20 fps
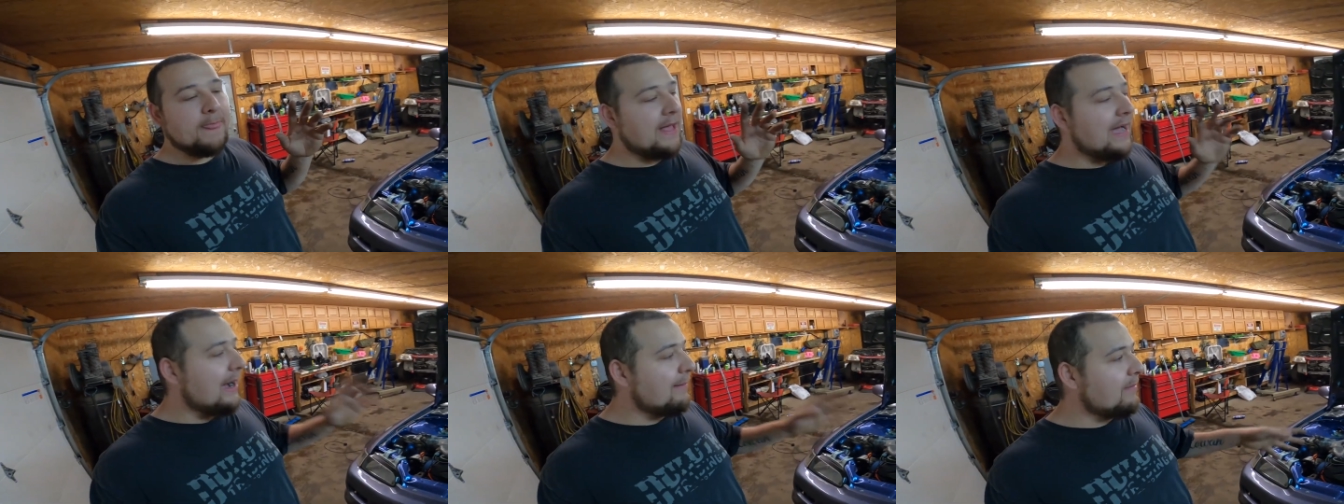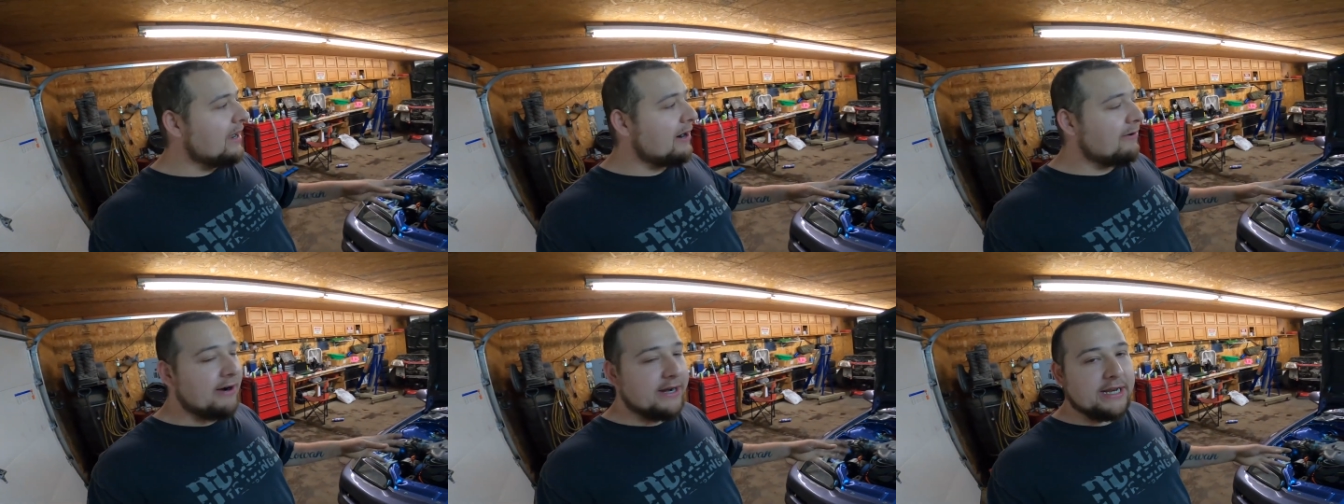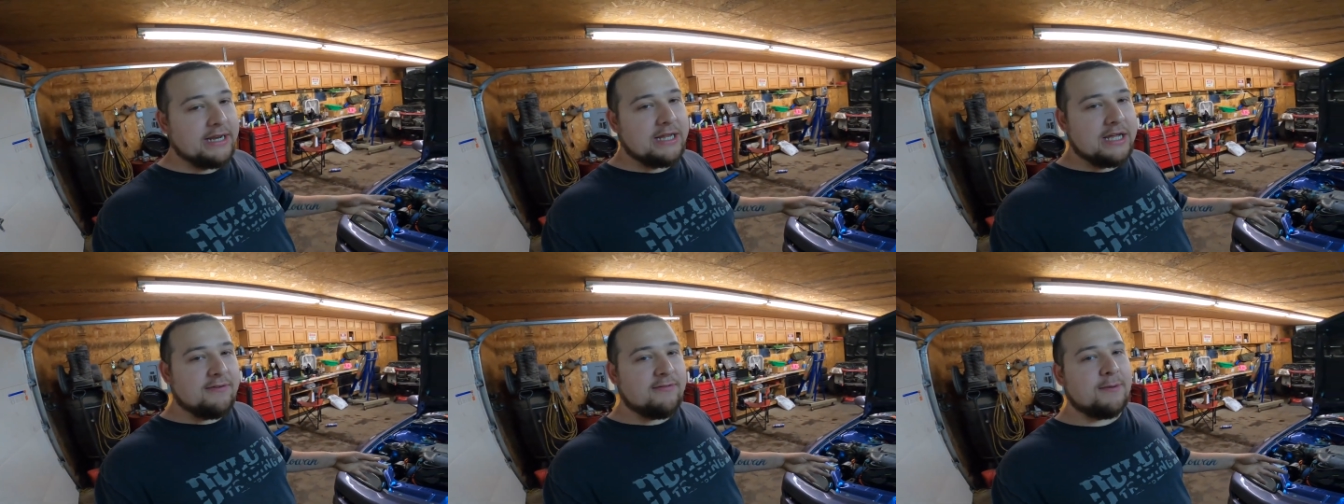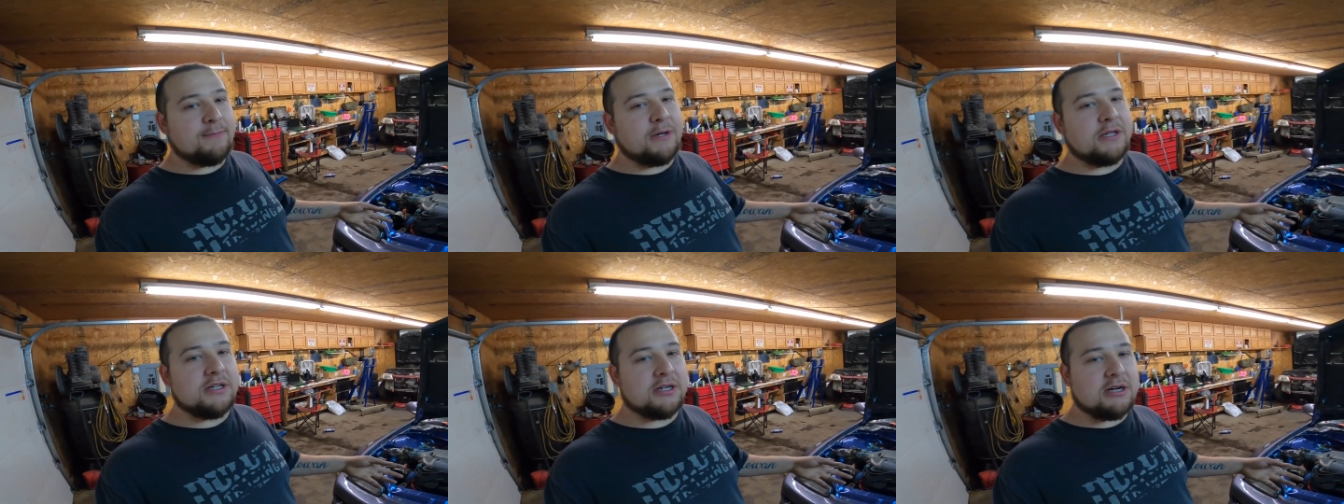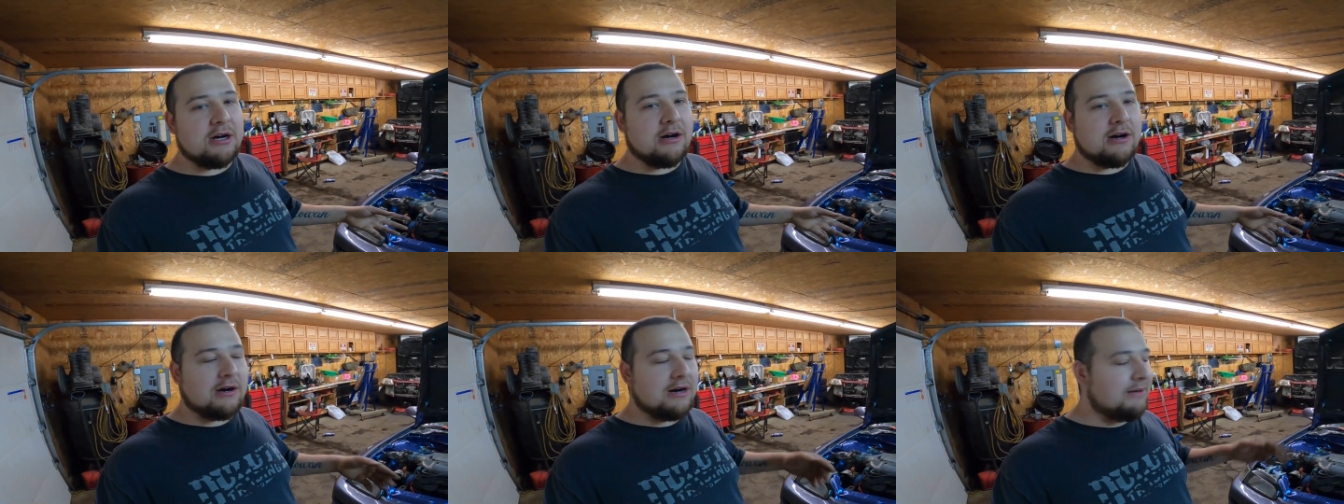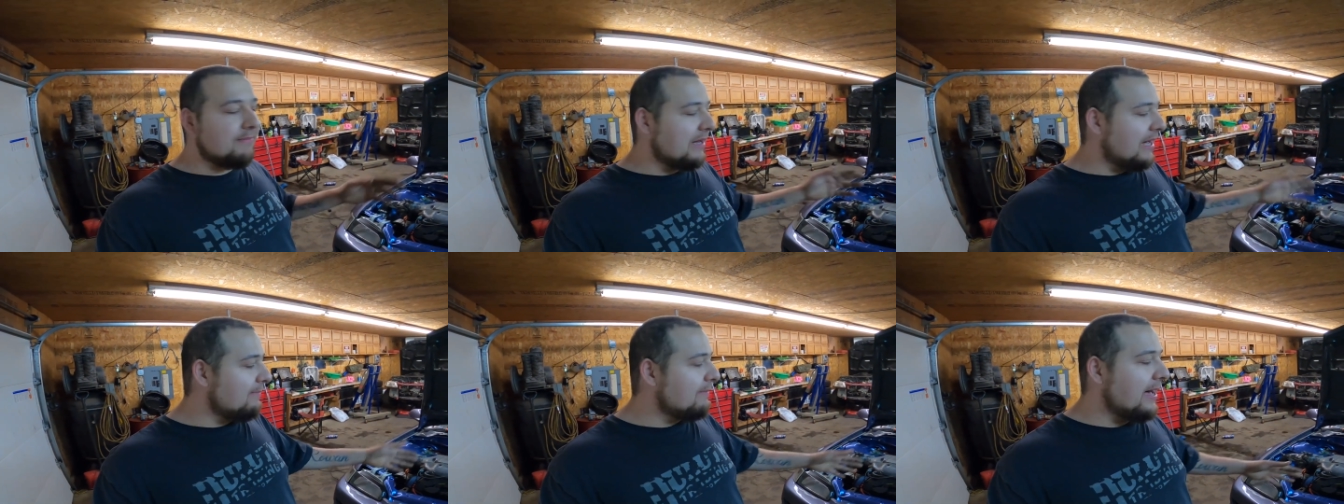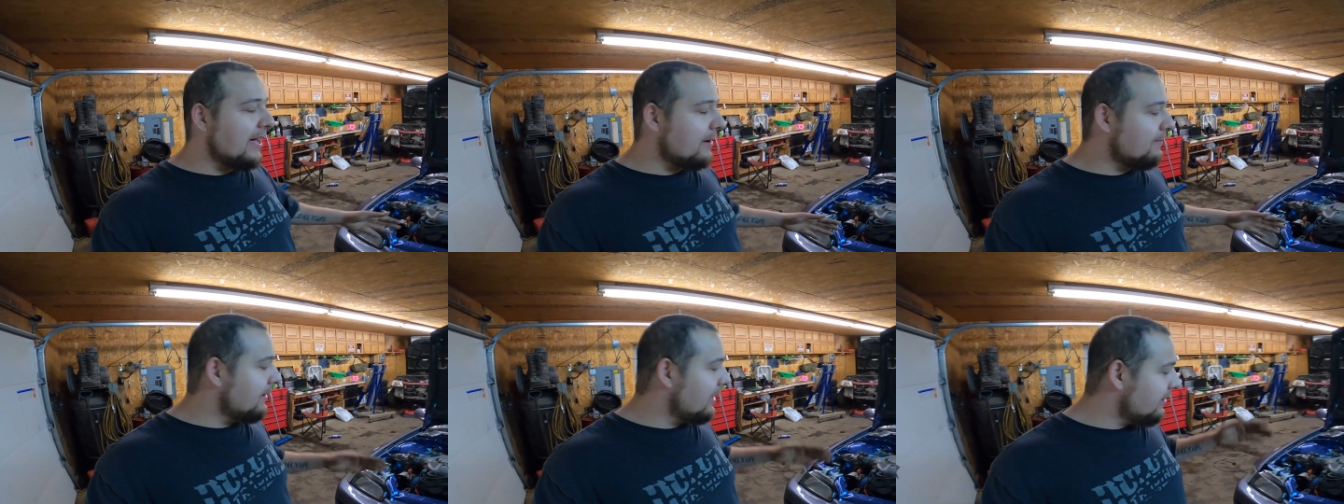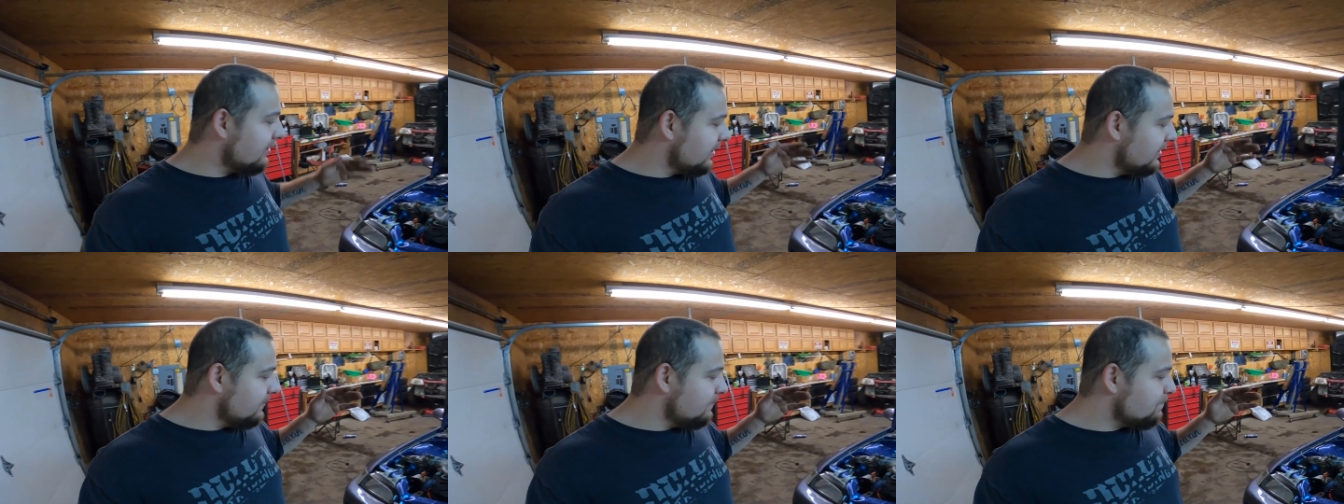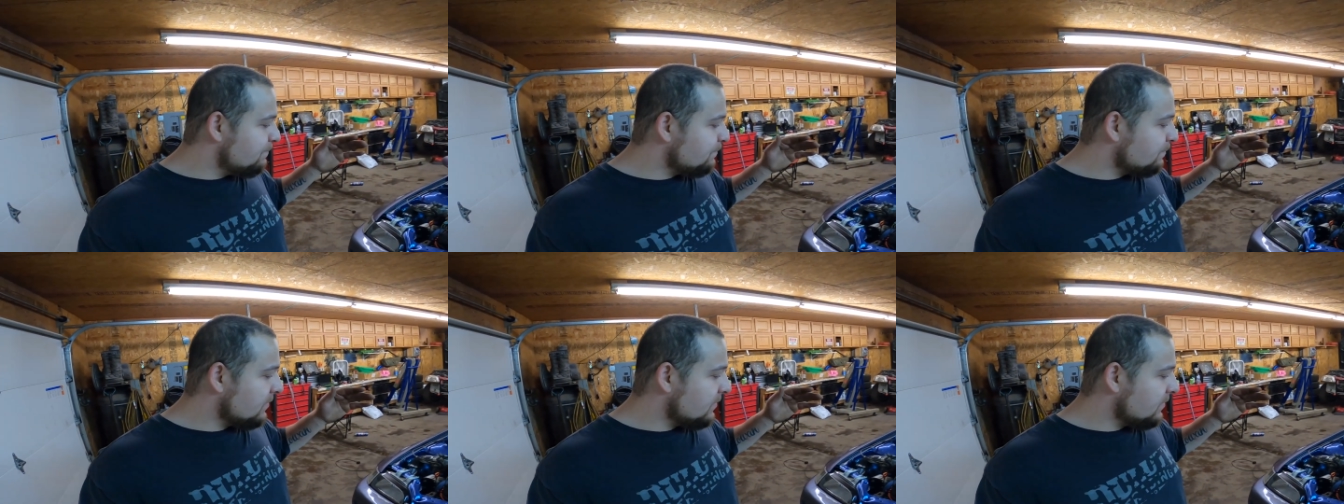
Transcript: I'm not ready to give up on the car. I'm not mad about it.